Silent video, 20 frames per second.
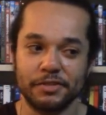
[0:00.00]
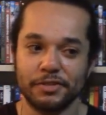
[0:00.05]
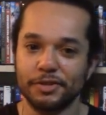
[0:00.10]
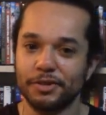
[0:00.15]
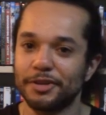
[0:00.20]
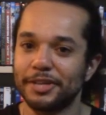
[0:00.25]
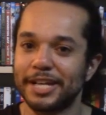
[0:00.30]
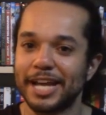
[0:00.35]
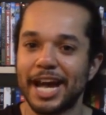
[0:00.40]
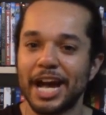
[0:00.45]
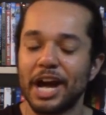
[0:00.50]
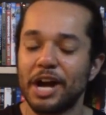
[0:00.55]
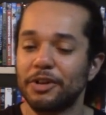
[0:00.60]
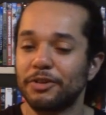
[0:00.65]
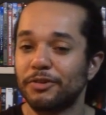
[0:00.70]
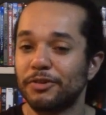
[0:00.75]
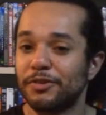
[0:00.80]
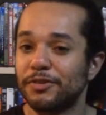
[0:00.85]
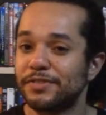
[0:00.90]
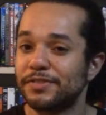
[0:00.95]
certain
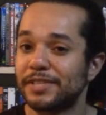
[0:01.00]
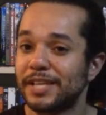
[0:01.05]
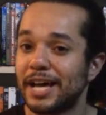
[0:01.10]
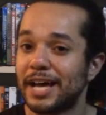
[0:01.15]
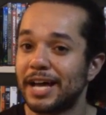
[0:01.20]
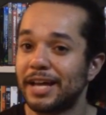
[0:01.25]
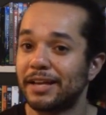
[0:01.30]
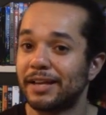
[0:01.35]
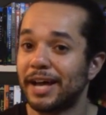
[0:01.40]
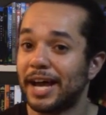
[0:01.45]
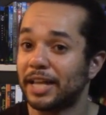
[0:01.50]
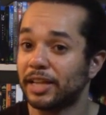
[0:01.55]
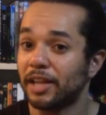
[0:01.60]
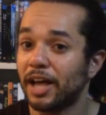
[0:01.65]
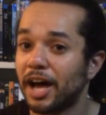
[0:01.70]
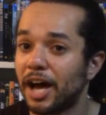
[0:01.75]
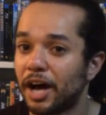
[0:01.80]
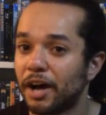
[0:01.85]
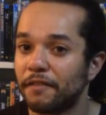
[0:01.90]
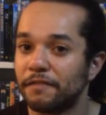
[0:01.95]
characters that I
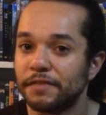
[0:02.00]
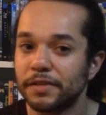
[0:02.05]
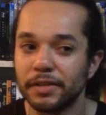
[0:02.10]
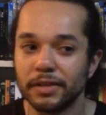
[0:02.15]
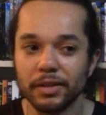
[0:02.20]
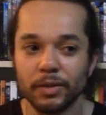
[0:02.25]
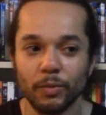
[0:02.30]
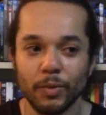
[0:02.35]
loved,